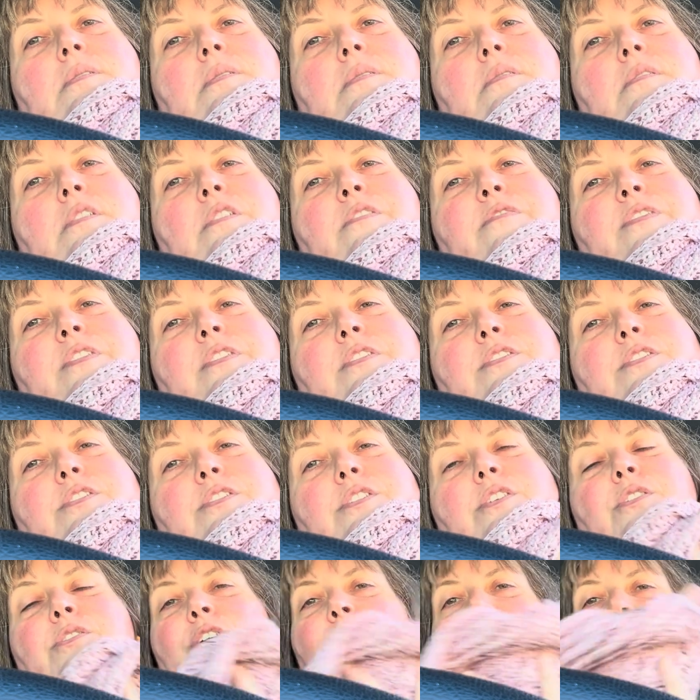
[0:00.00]
It feels
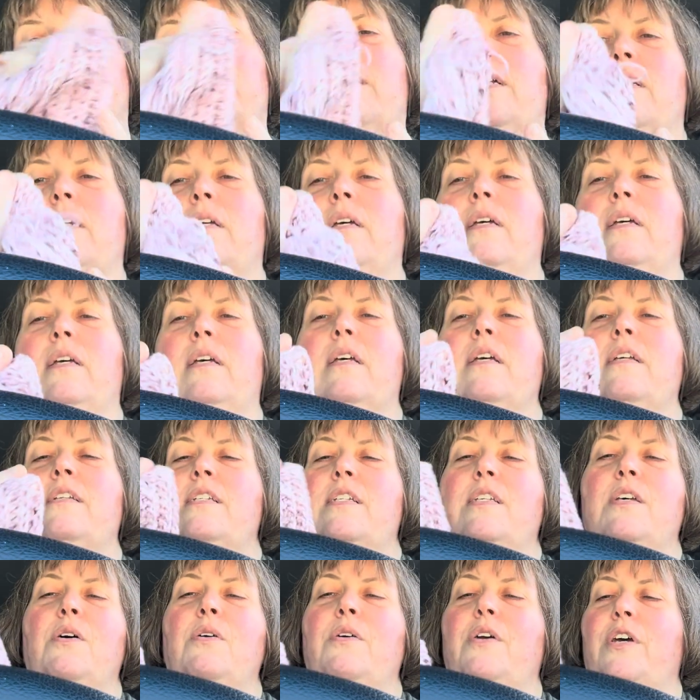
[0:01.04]
so good. It's
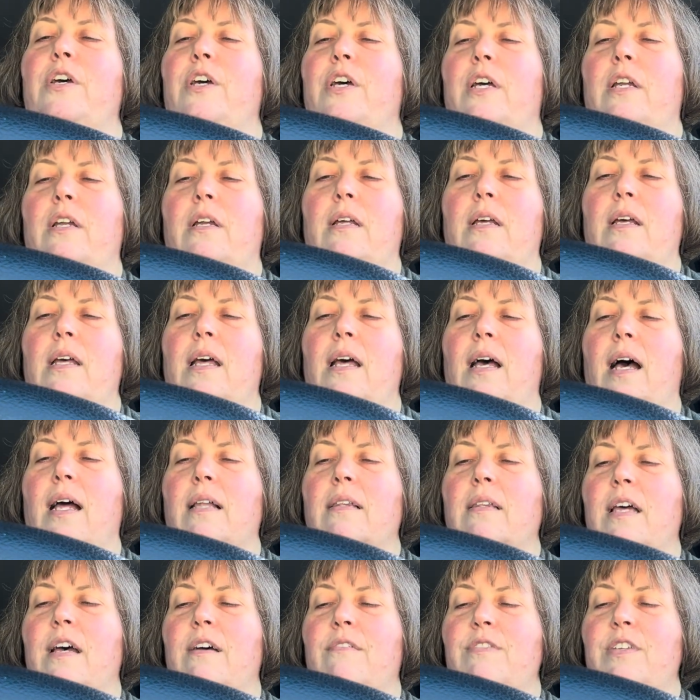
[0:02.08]
so good. I
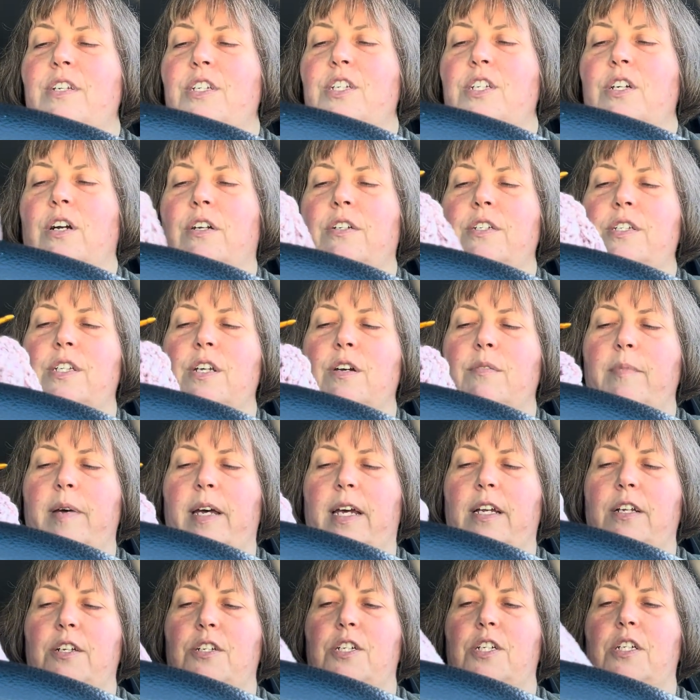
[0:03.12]
love this yarn so
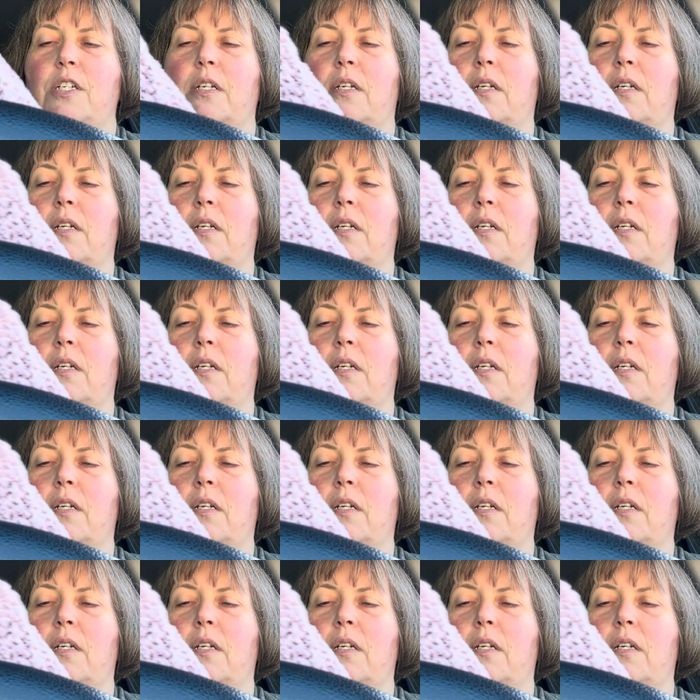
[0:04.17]
much.